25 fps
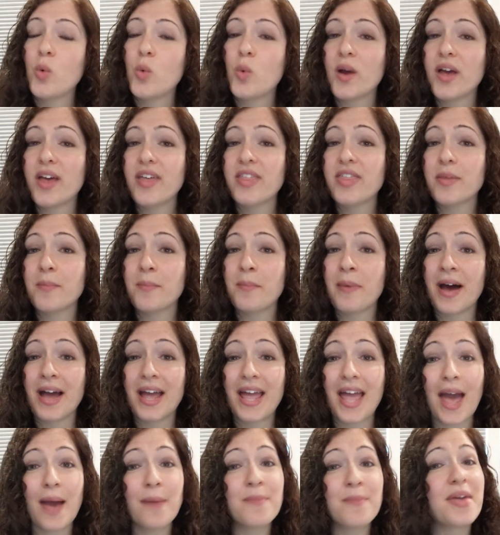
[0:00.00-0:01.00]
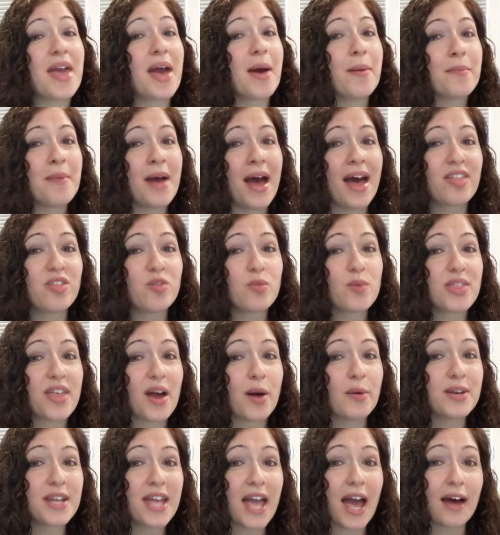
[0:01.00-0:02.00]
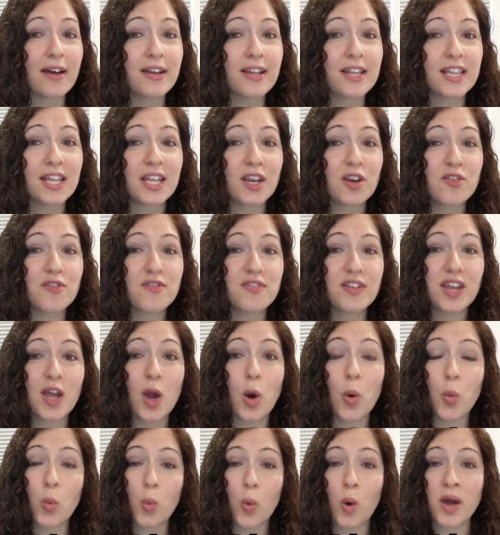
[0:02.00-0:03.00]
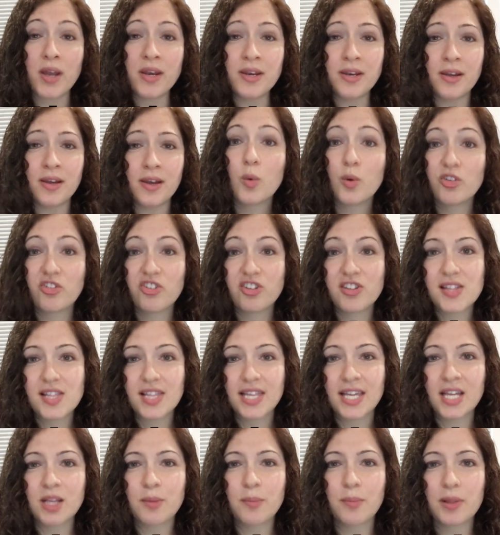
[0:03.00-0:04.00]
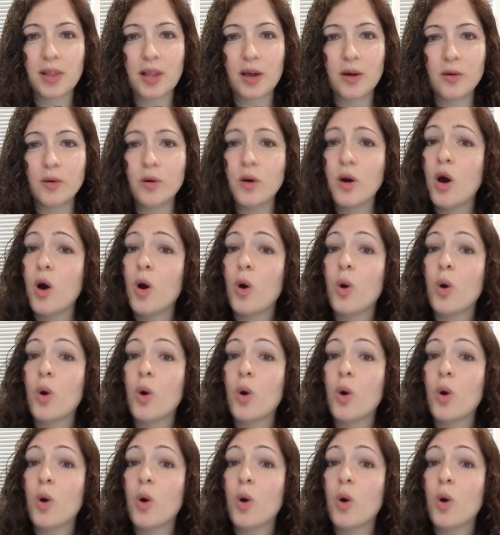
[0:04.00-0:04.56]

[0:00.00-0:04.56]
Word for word: with my MCAT Math Without a Calculator video one, which is linked below,